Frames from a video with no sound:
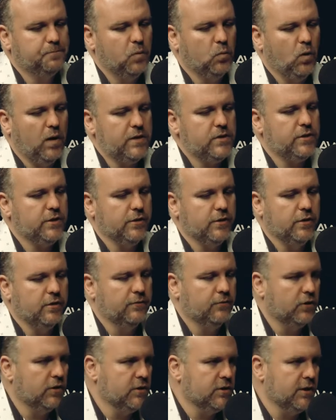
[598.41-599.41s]
Western
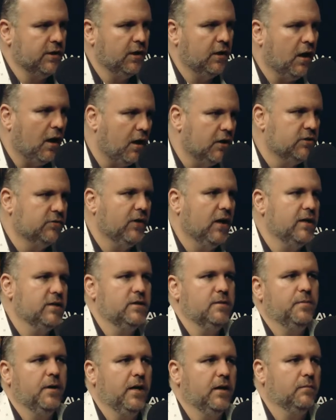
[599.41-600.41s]
University College of
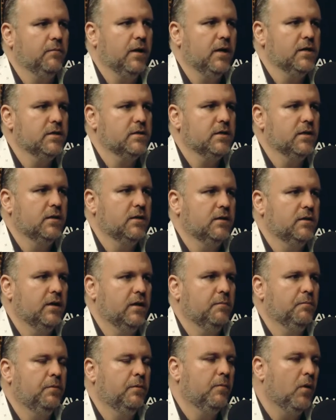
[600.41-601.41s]
Osteopathic Medicine
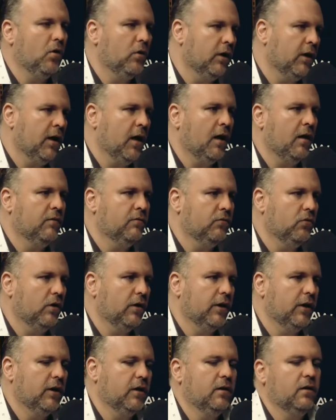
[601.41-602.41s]
in Pomona,
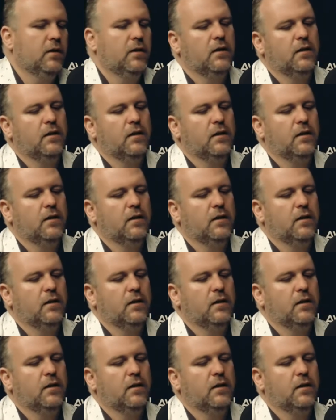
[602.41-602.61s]
California.